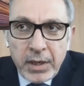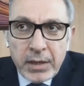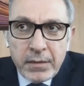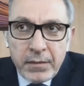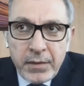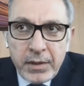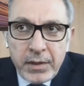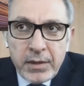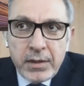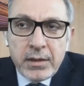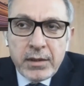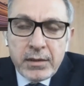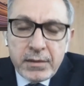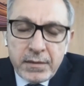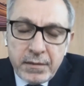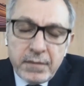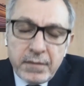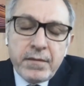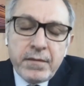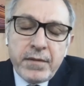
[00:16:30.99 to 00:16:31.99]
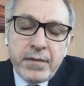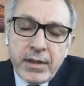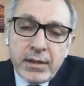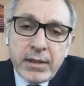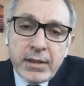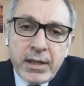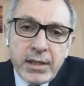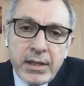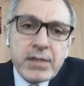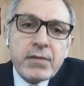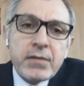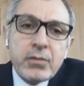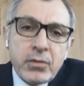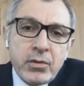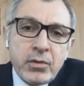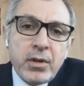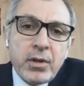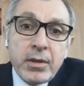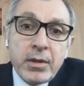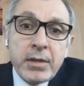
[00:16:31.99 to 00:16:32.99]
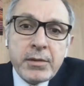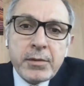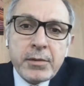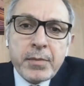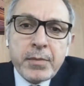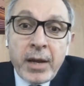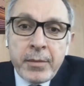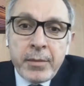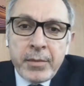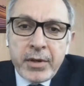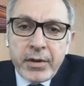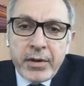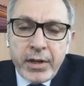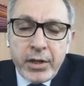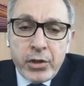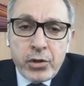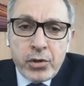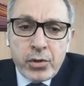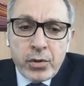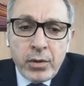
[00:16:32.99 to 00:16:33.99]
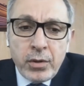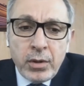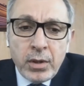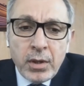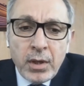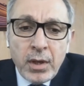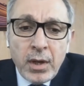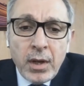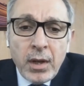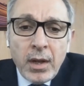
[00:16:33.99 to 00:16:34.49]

but we feel that it's primary issue.